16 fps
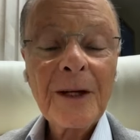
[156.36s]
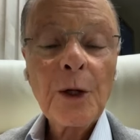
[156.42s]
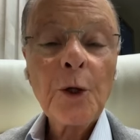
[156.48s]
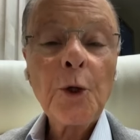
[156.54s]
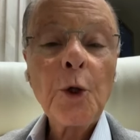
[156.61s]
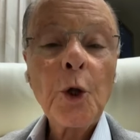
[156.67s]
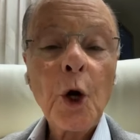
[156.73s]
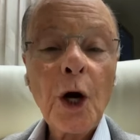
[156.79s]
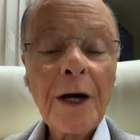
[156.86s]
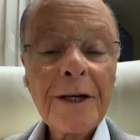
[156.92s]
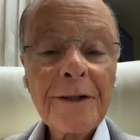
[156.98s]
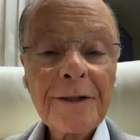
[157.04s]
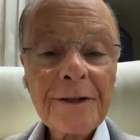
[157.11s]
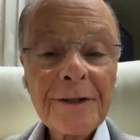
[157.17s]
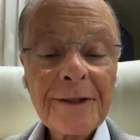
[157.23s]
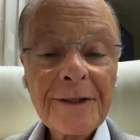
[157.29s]
that
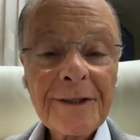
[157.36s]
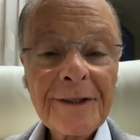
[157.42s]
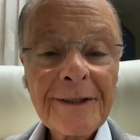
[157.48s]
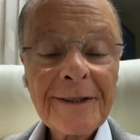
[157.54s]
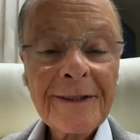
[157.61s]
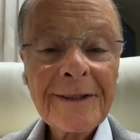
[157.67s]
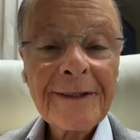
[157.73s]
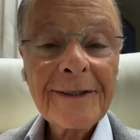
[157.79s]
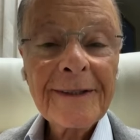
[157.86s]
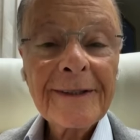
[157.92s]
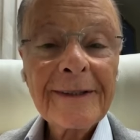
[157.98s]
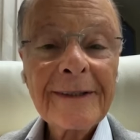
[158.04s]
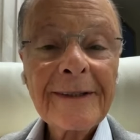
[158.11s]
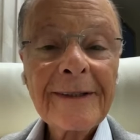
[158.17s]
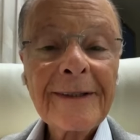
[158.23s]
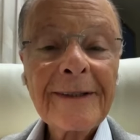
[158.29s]
was when
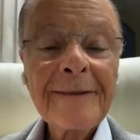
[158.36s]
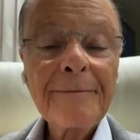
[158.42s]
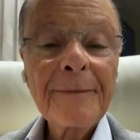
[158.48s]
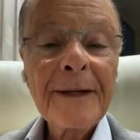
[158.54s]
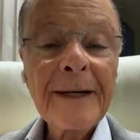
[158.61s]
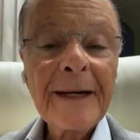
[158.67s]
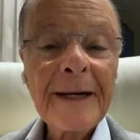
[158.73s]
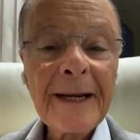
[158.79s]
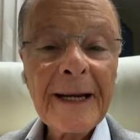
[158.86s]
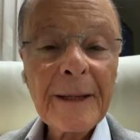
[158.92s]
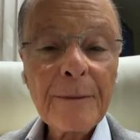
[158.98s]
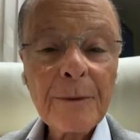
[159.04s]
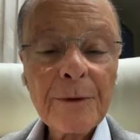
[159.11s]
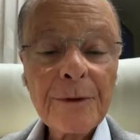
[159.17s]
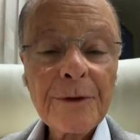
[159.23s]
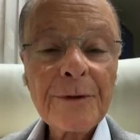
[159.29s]
indeed
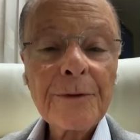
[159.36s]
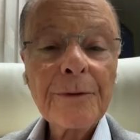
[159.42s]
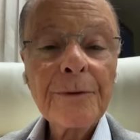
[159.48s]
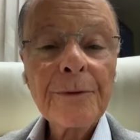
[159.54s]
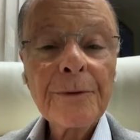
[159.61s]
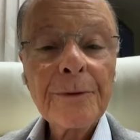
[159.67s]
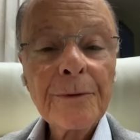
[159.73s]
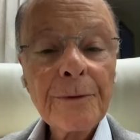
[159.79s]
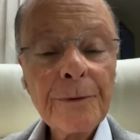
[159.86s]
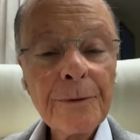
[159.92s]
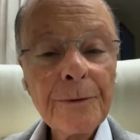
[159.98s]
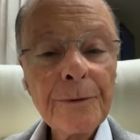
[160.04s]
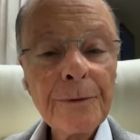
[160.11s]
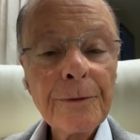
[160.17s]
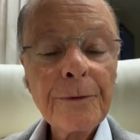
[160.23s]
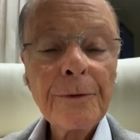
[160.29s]

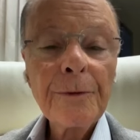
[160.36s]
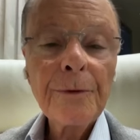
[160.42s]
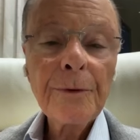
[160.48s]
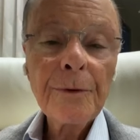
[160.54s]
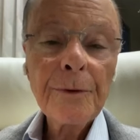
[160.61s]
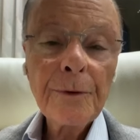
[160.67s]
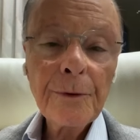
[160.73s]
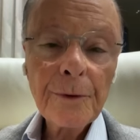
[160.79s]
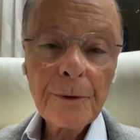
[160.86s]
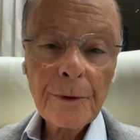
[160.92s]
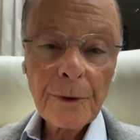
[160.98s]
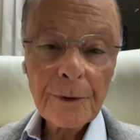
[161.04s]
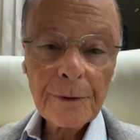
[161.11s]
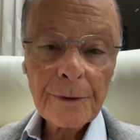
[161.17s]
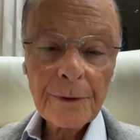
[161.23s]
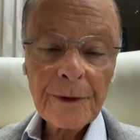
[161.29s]
we
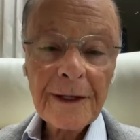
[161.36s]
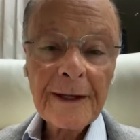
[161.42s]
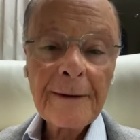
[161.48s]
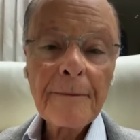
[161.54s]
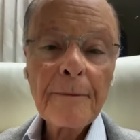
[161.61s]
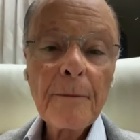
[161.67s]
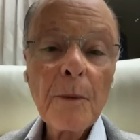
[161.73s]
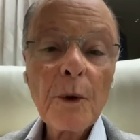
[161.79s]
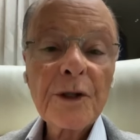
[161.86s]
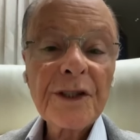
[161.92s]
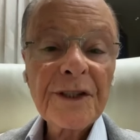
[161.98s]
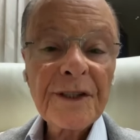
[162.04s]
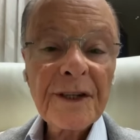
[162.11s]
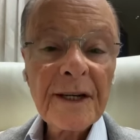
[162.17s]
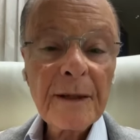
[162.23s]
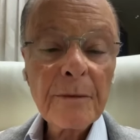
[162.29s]
believed in
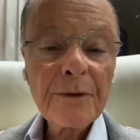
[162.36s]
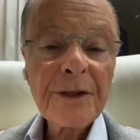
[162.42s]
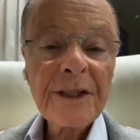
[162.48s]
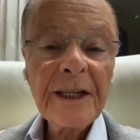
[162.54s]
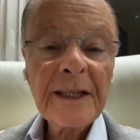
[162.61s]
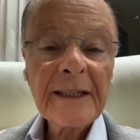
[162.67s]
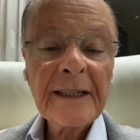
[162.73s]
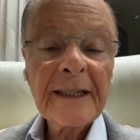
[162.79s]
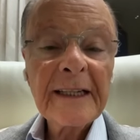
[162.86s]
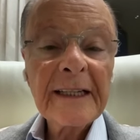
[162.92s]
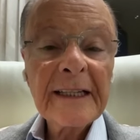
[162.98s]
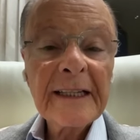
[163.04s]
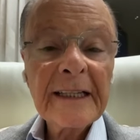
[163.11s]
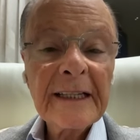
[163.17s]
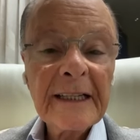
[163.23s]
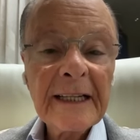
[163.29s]
one another.
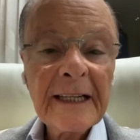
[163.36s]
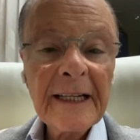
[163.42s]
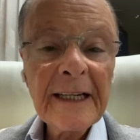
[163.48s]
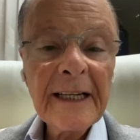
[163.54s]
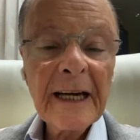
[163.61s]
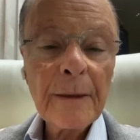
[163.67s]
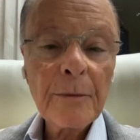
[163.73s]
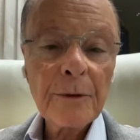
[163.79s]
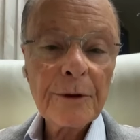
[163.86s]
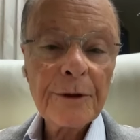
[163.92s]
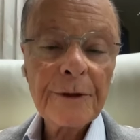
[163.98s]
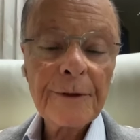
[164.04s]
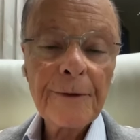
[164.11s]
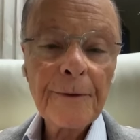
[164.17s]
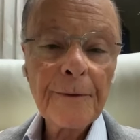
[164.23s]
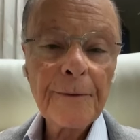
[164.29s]
We
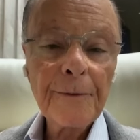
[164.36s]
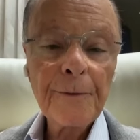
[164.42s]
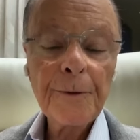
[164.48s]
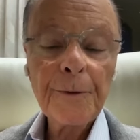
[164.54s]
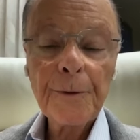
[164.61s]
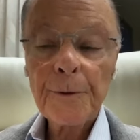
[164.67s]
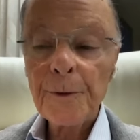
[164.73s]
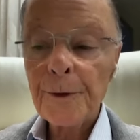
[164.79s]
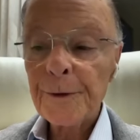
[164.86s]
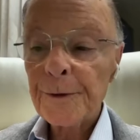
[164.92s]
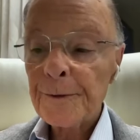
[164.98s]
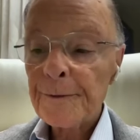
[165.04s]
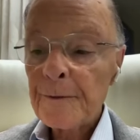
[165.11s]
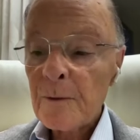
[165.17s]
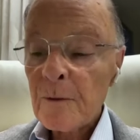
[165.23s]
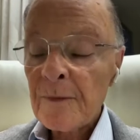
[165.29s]
showed that we
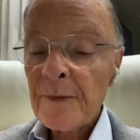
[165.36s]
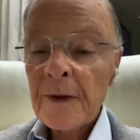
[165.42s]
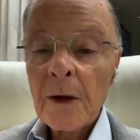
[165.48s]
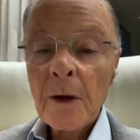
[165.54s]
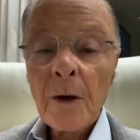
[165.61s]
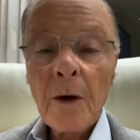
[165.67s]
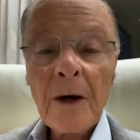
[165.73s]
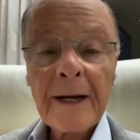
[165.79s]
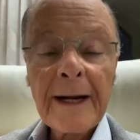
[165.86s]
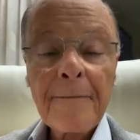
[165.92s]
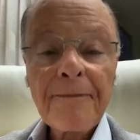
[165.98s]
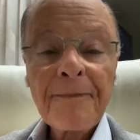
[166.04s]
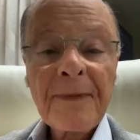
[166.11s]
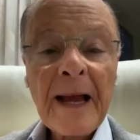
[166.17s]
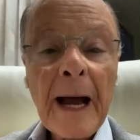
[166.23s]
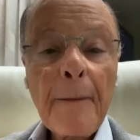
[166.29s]
believed in
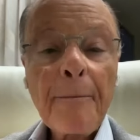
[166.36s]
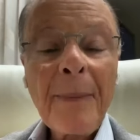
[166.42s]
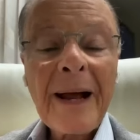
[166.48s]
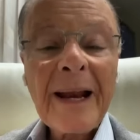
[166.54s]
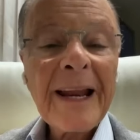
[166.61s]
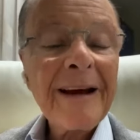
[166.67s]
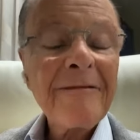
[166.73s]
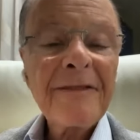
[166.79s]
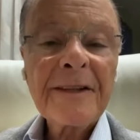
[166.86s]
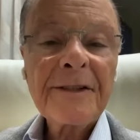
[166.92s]
one another.